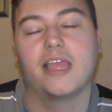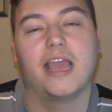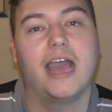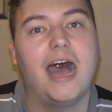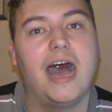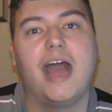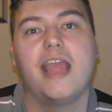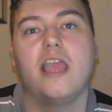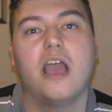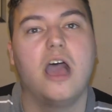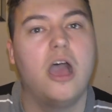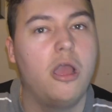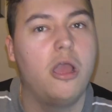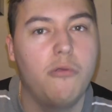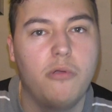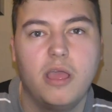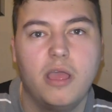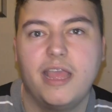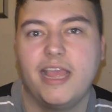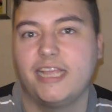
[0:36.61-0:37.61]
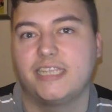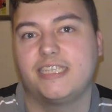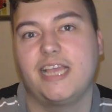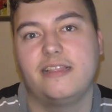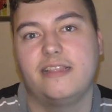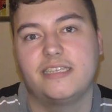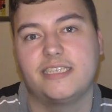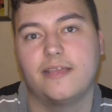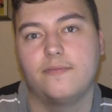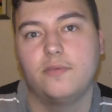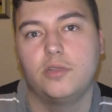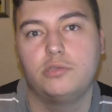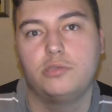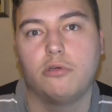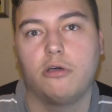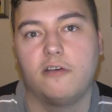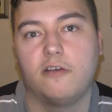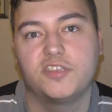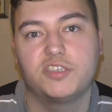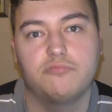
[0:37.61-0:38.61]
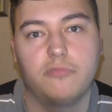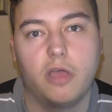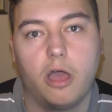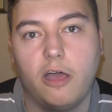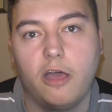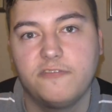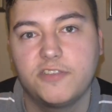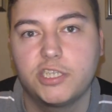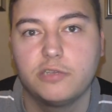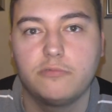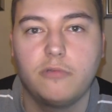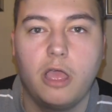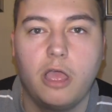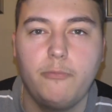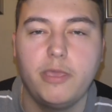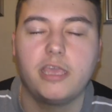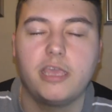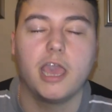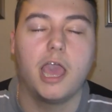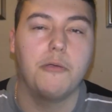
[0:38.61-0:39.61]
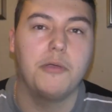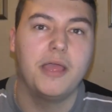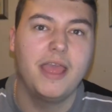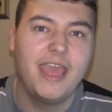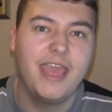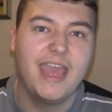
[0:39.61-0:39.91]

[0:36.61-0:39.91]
Hi ho, it's like the Seven Dwarfs, we're off to work we go.